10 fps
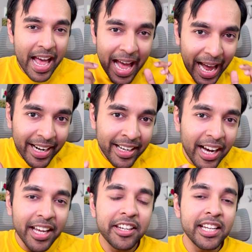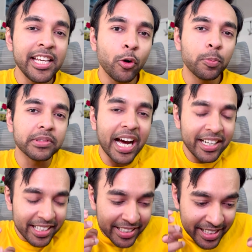And I really hope that
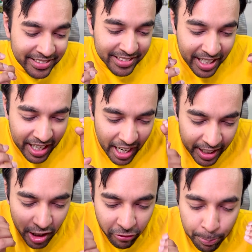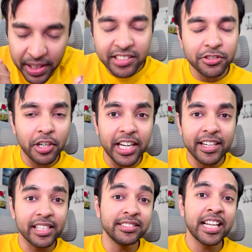this kind of piques your
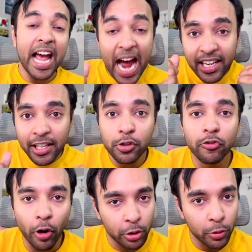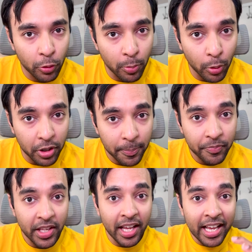interest and you want to know more.
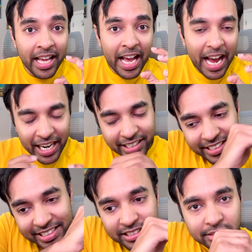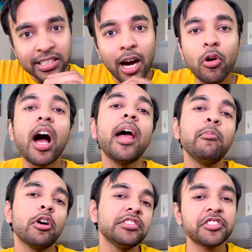And this is how I'm
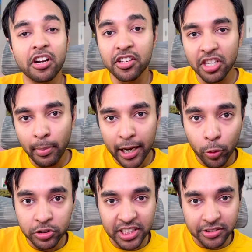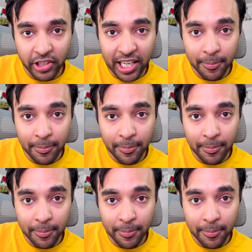gonna structure my course as well.